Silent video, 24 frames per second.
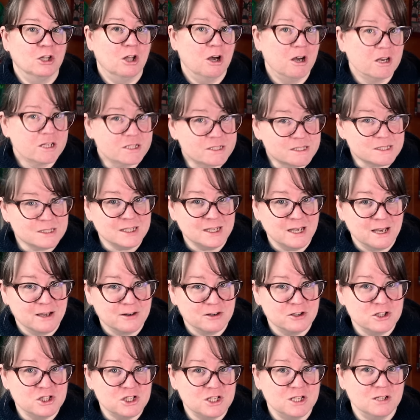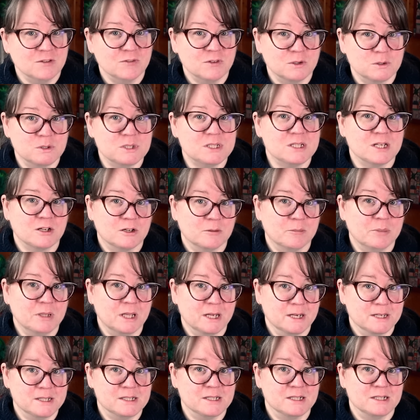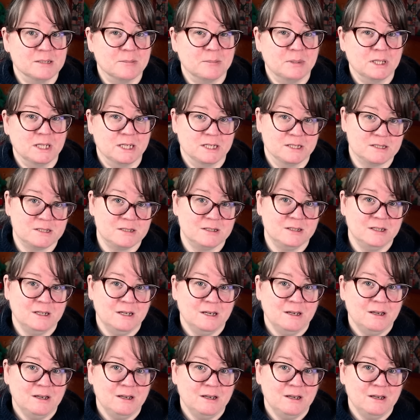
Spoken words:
locks the energy of those single plies into place.